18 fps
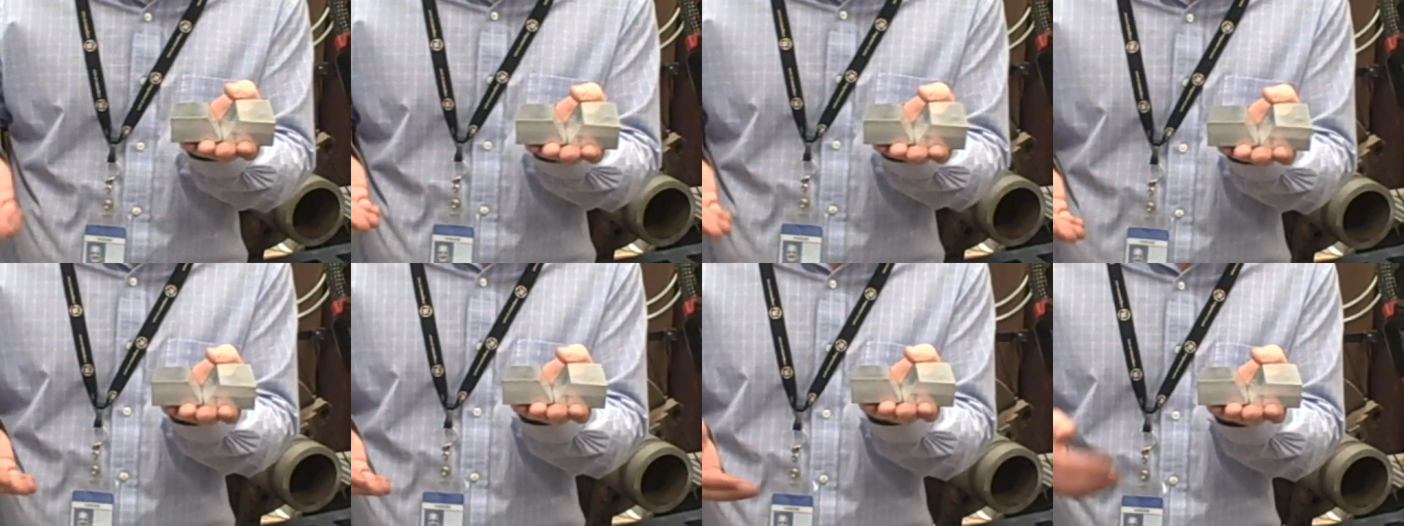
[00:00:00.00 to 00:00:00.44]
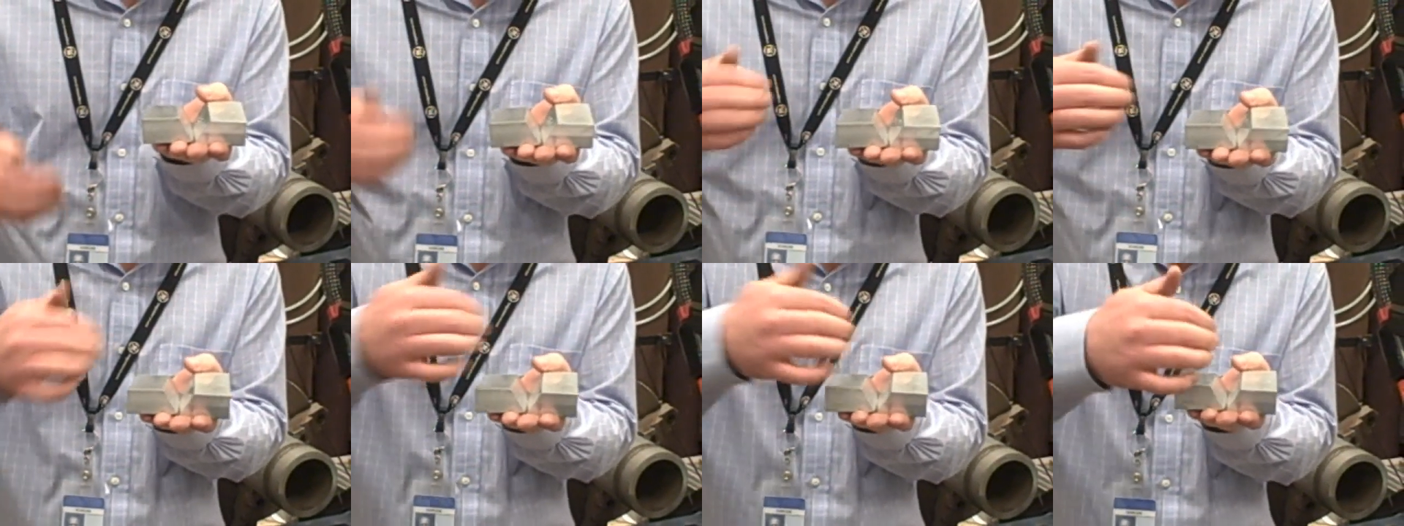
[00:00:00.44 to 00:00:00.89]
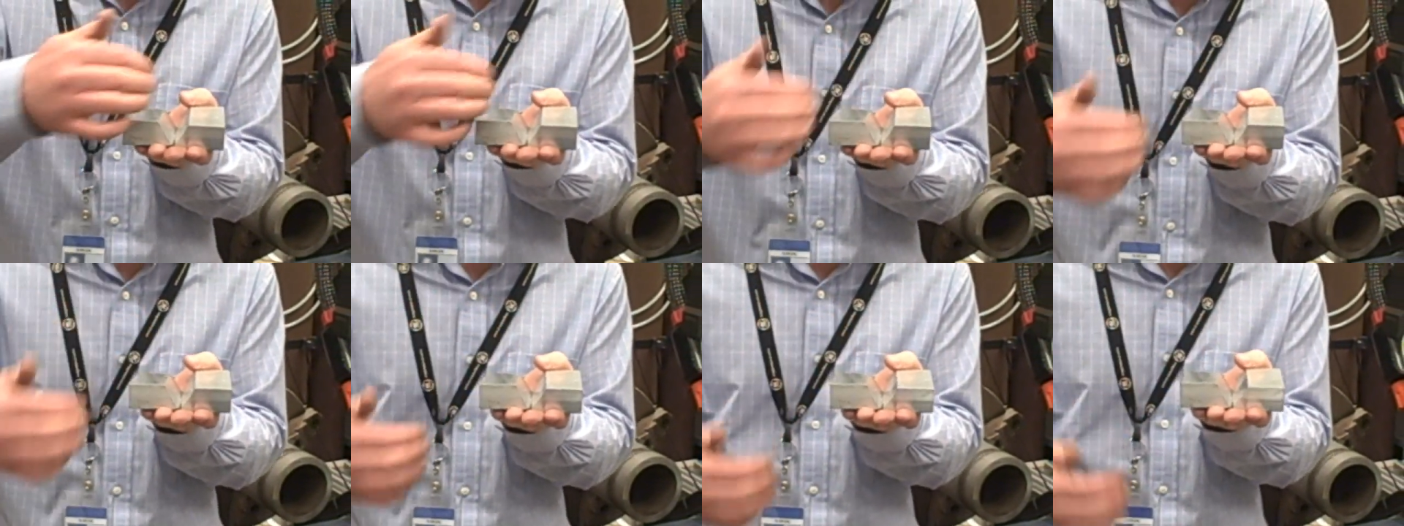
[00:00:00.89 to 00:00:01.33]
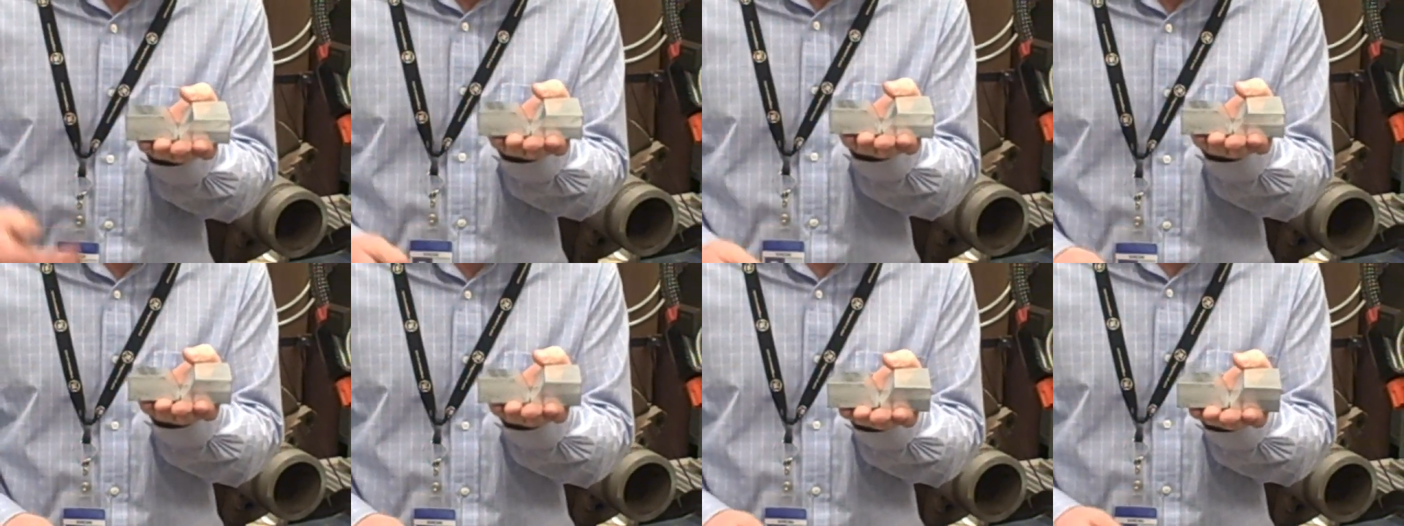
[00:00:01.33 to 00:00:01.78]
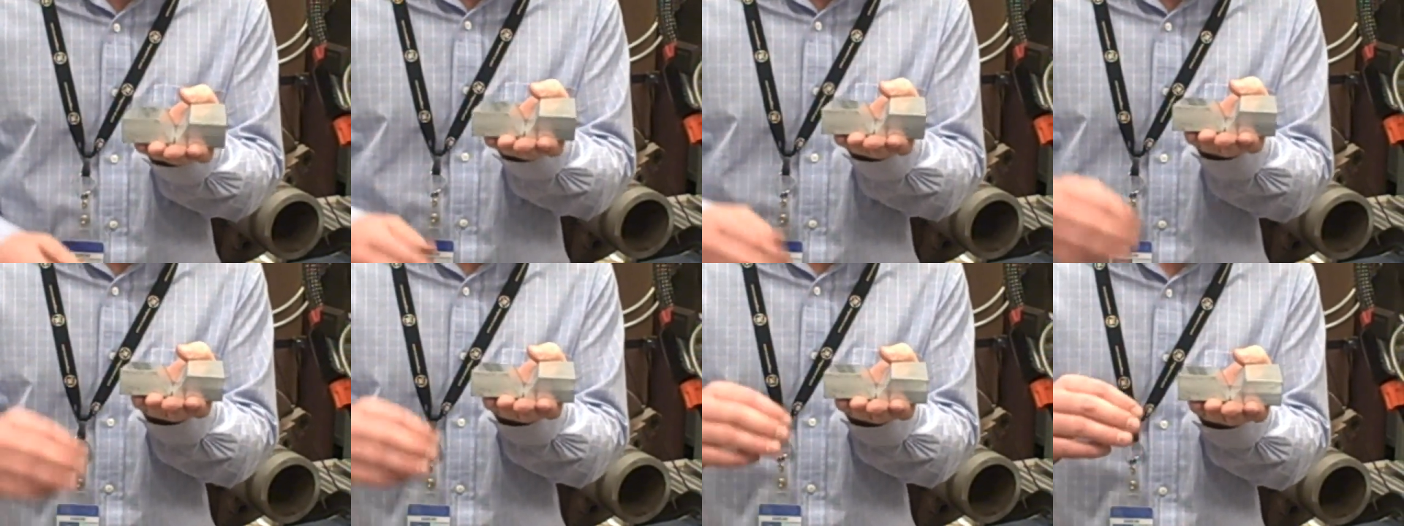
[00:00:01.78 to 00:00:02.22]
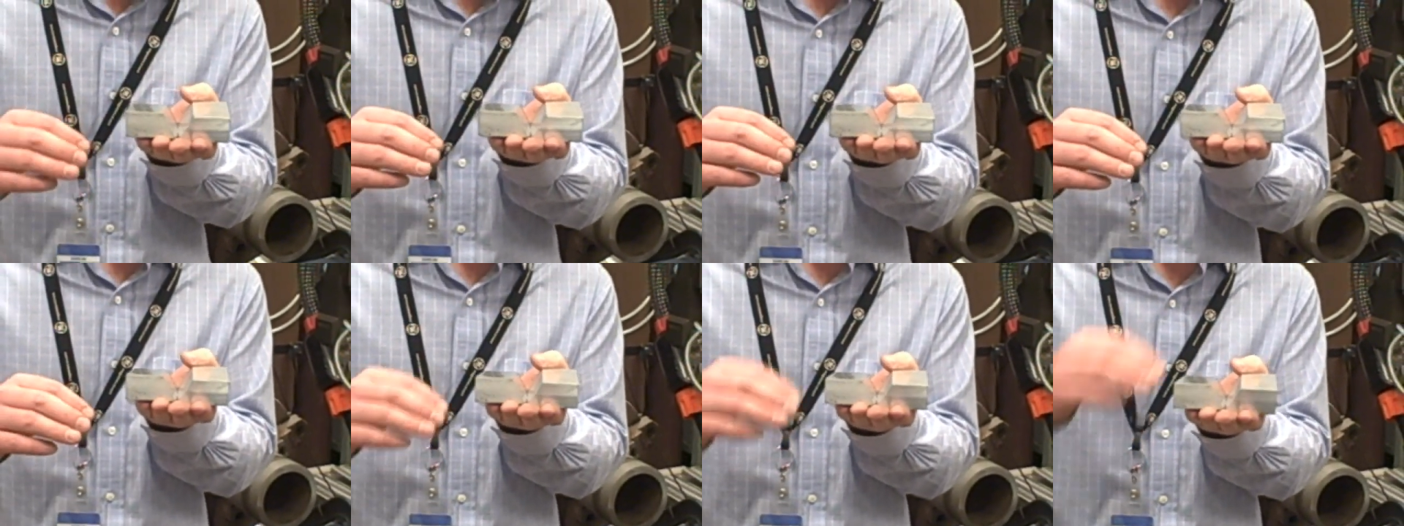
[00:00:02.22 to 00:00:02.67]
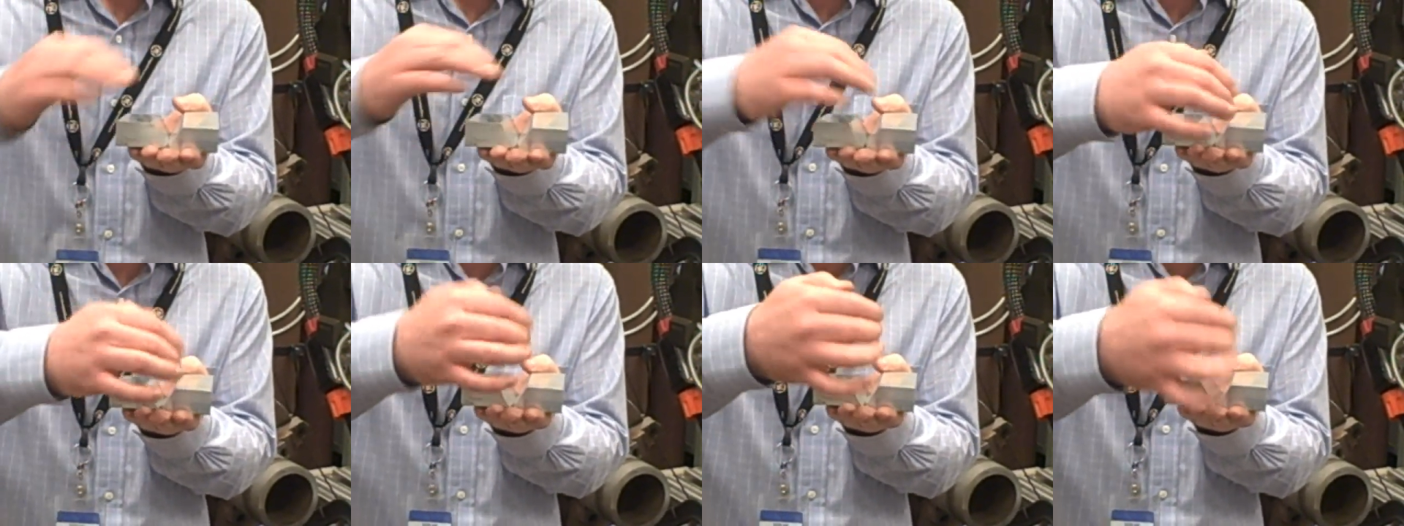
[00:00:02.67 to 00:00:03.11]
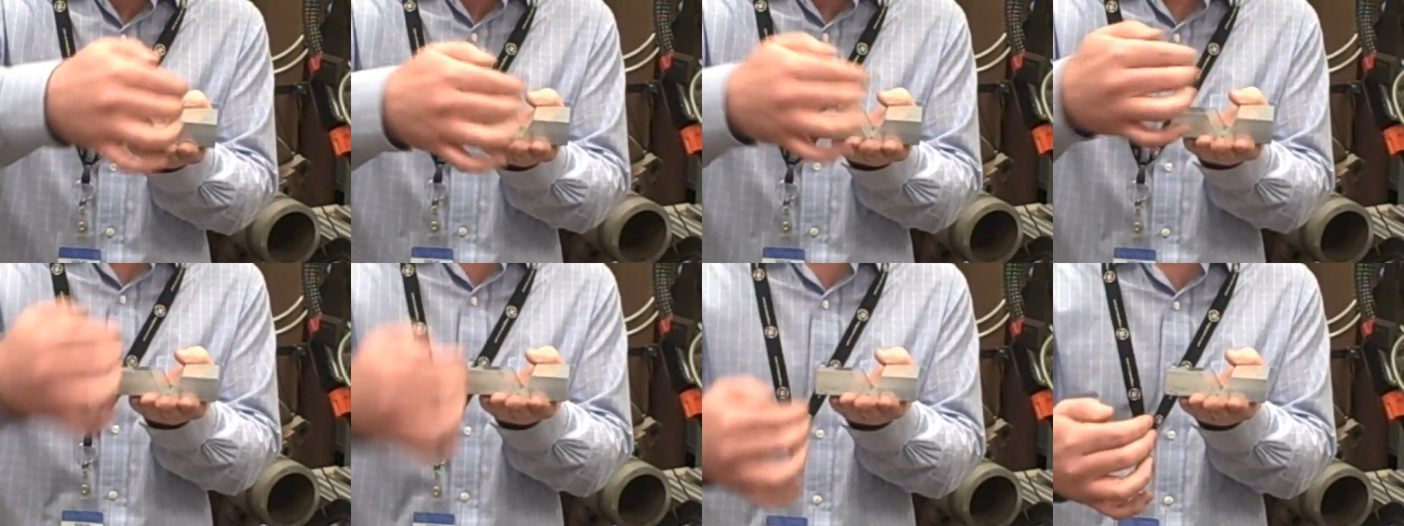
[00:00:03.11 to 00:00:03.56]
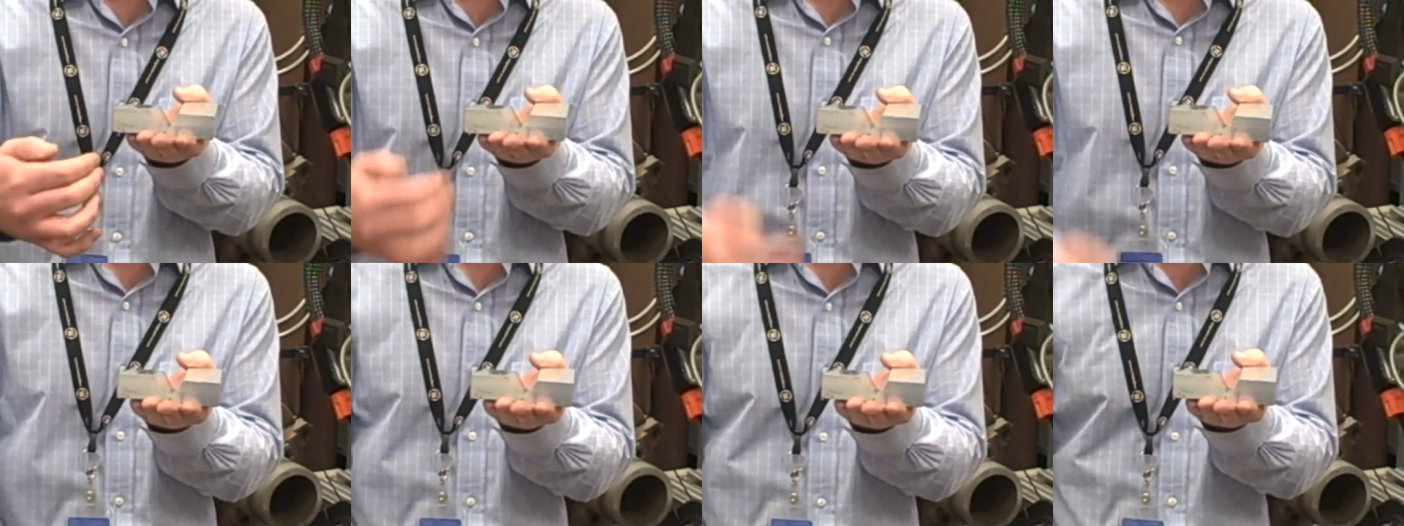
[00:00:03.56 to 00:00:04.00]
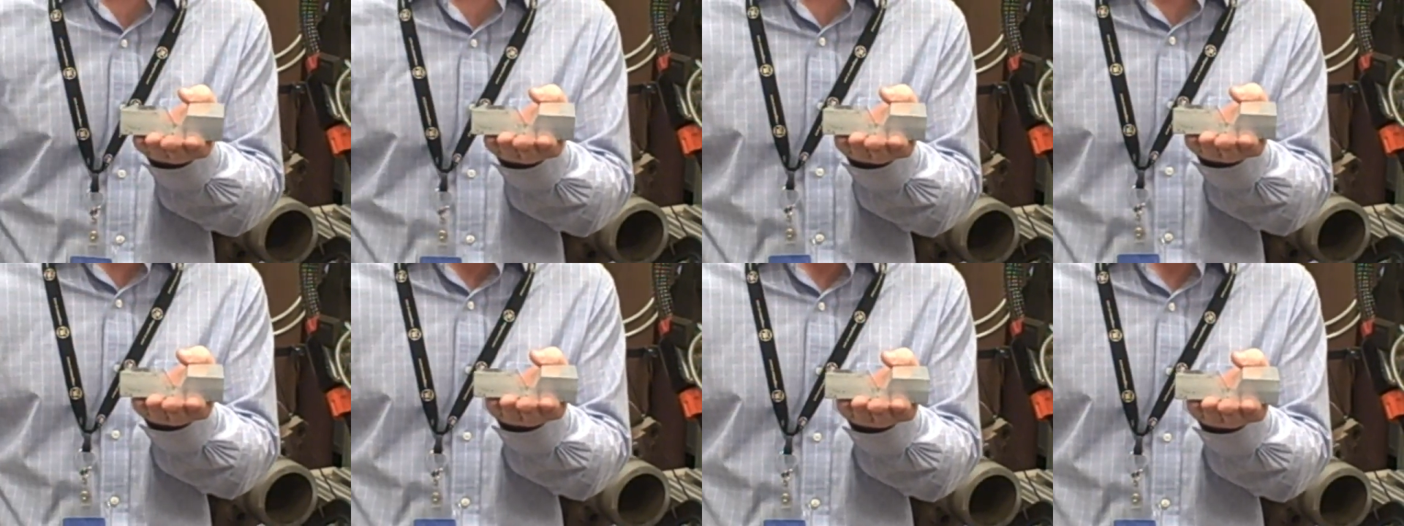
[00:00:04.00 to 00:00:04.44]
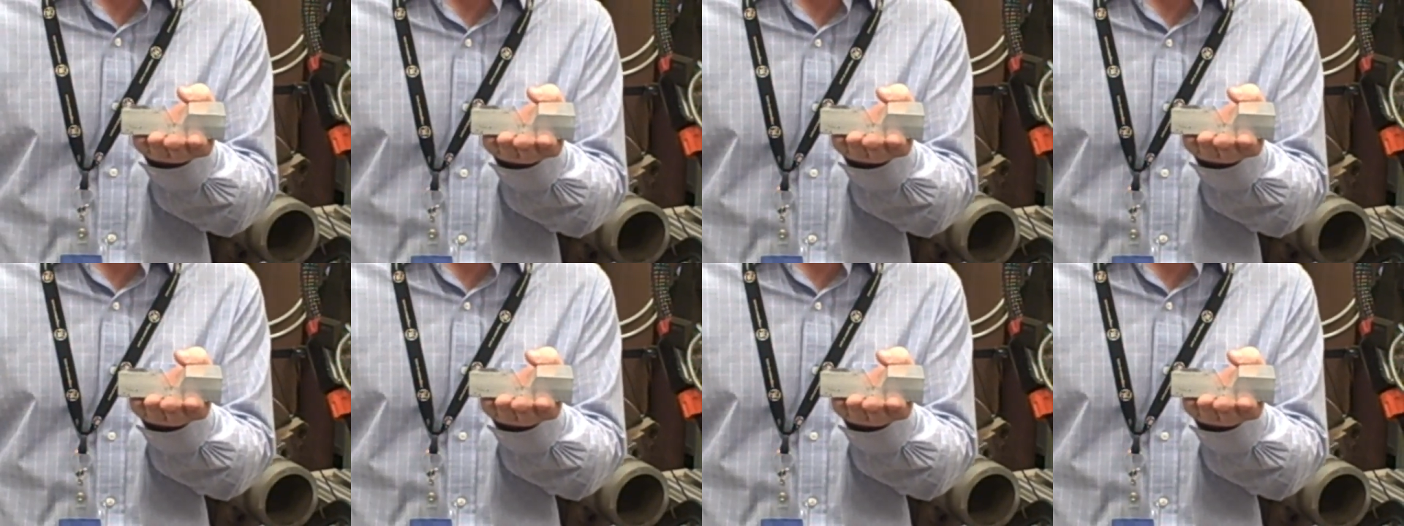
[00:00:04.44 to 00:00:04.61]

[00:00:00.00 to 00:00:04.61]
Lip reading: (no speaker visible)